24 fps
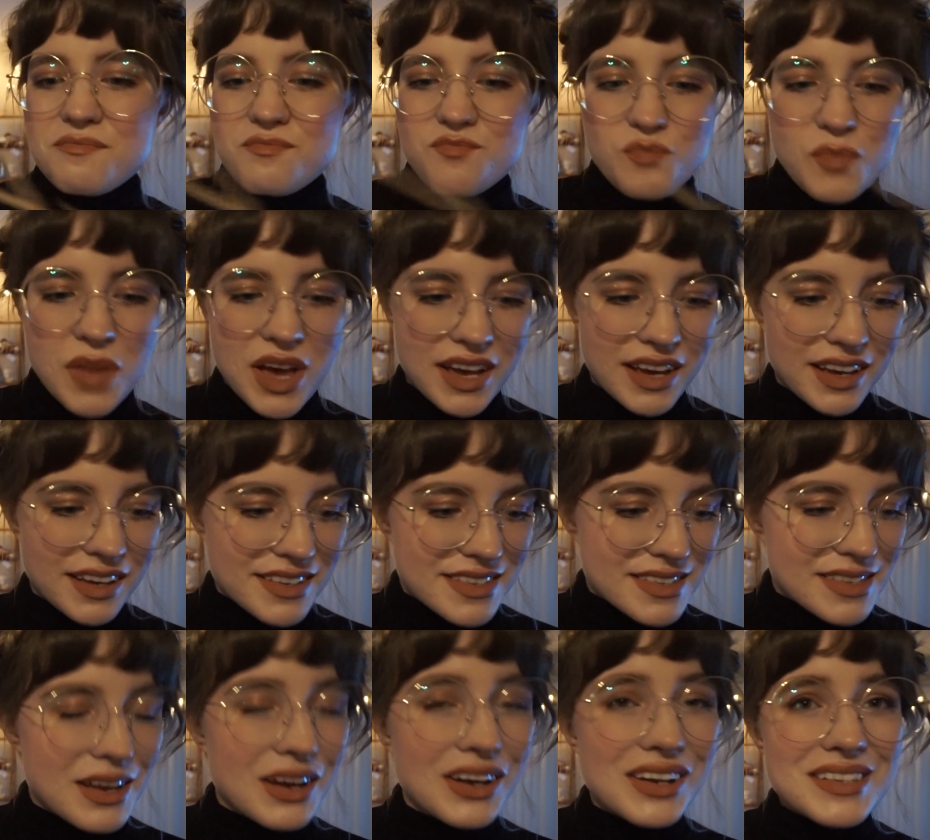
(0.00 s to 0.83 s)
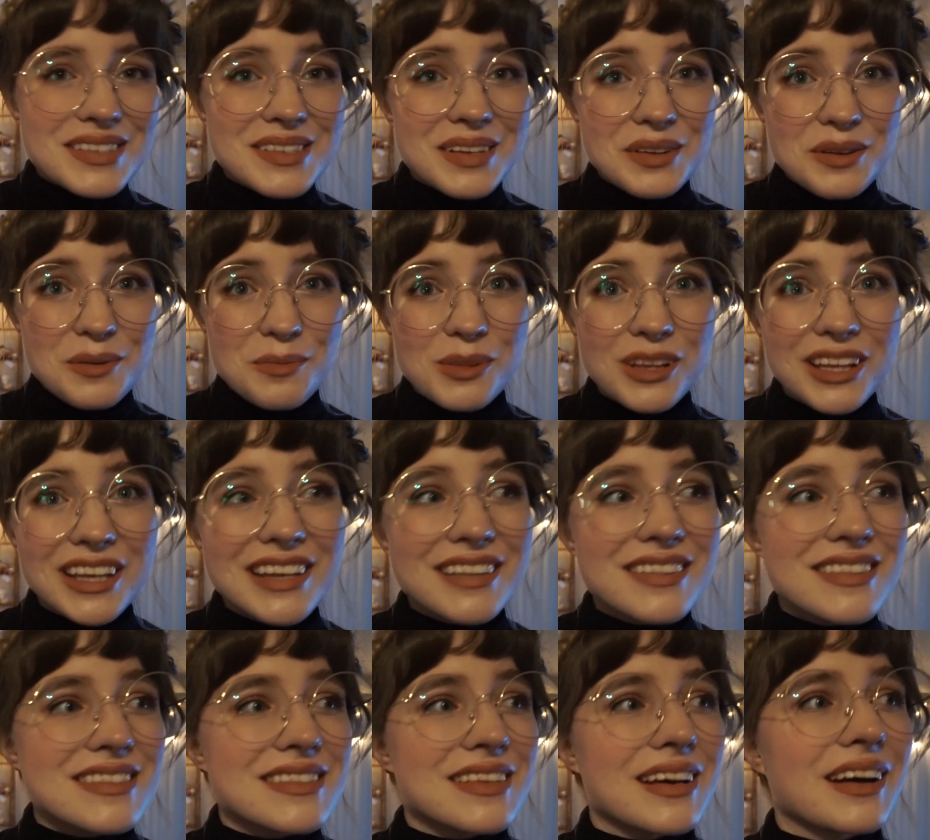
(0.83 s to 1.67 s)
my socks on a
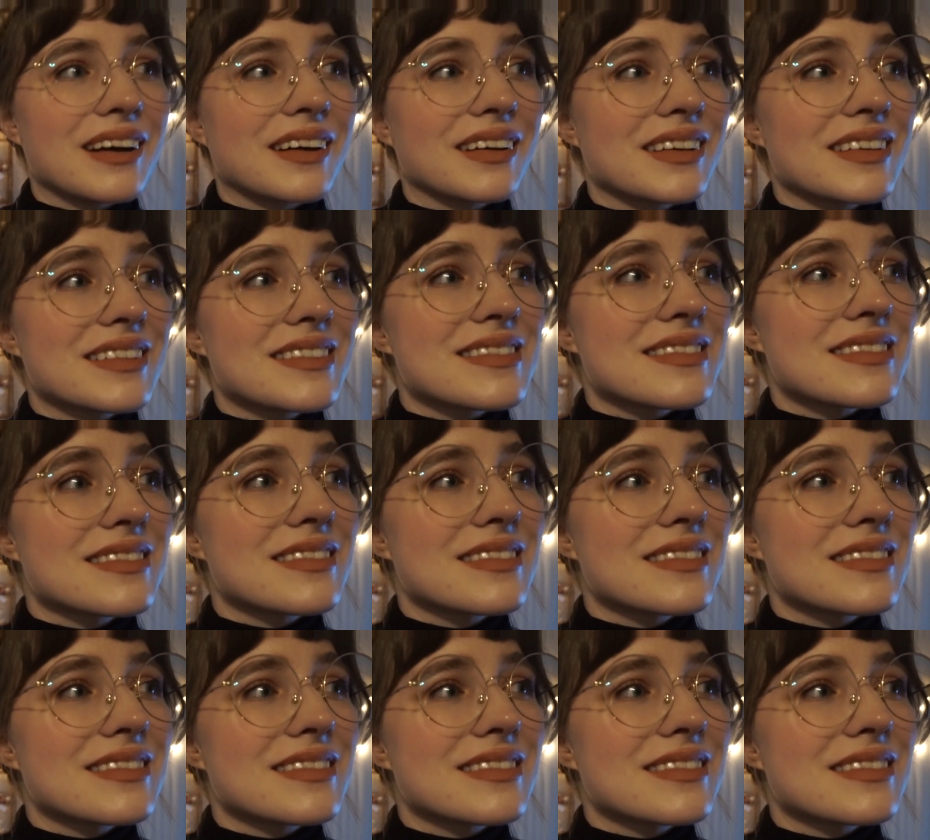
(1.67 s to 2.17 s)
plain socks.